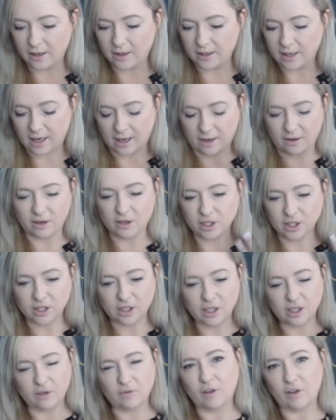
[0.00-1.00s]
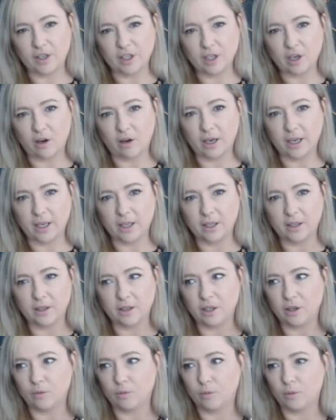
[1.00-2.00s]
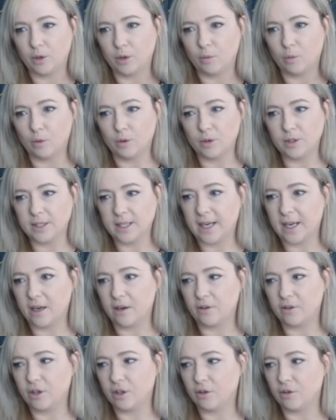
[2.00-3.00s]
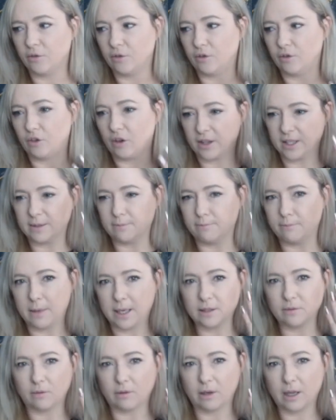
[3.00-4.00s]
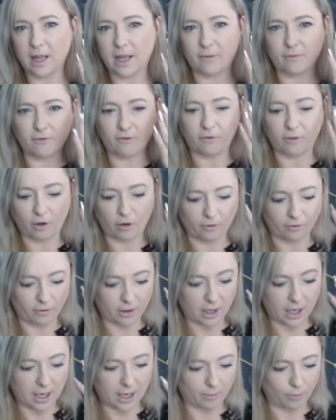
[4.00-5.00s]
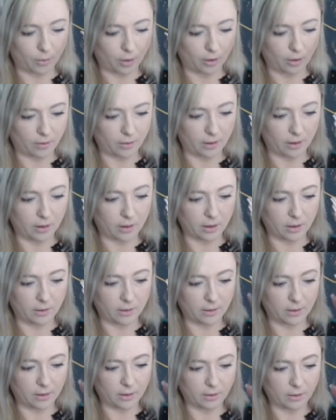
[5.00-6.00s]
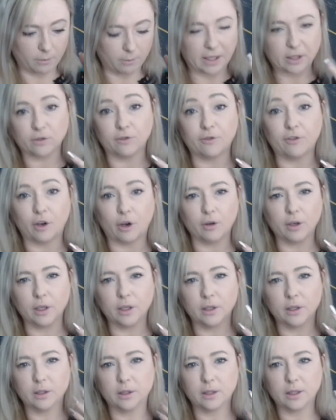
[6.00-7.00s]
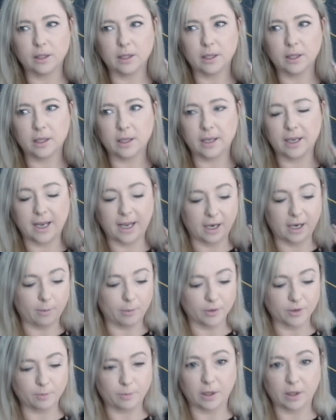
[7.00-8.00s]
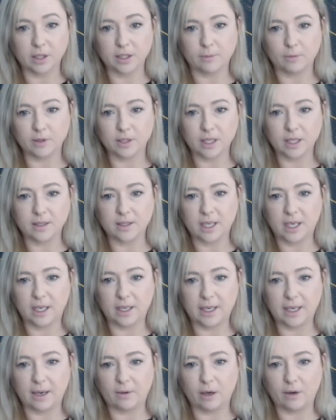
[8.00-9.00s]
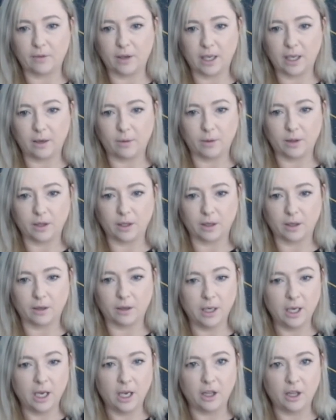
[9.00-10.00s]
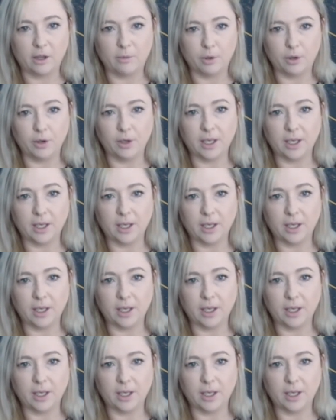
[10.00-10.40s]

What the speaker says: yeah, you're very tired, you're worn down, you've got this mental clap flow, mental fog. And I'm also seeing now over here with the moon